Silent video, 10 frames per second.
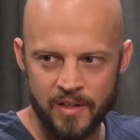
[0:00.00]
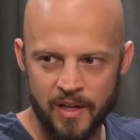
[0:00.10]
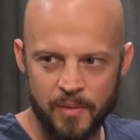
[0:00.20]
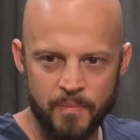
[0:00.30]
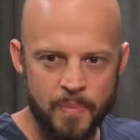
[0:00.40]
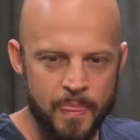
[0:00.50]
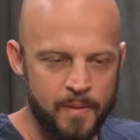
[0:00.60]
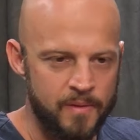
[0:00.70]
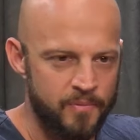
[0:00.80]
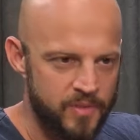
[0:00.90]
Um,
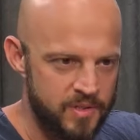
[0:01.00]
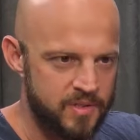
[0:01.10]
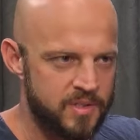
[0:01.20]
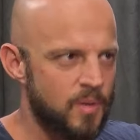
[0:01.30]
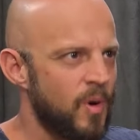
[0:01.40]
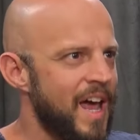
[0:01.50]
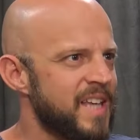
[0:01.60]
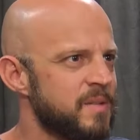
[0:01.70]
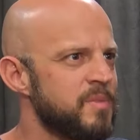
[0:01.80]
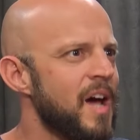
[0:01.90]
is somewhat
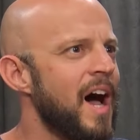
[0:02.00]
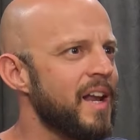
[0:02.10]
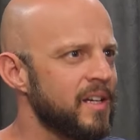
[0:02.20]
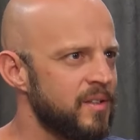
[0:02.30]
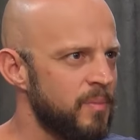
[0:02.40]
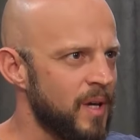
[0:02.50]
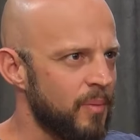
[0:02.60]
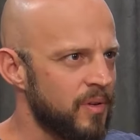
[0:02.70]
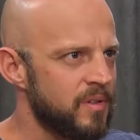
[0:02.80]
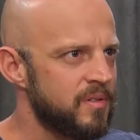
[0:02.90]
asymptotic to be
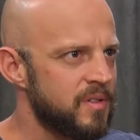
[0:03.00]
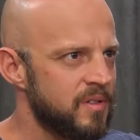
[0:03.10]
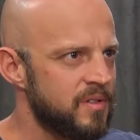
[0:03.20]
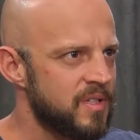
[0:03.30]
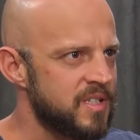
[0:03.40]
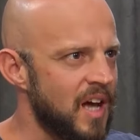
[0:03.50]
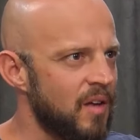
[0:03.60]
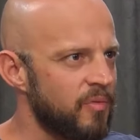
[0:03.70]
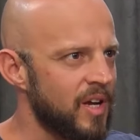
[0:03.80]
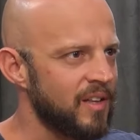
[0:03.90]
able to, to, to
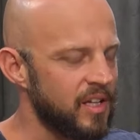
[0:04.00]
solve, right?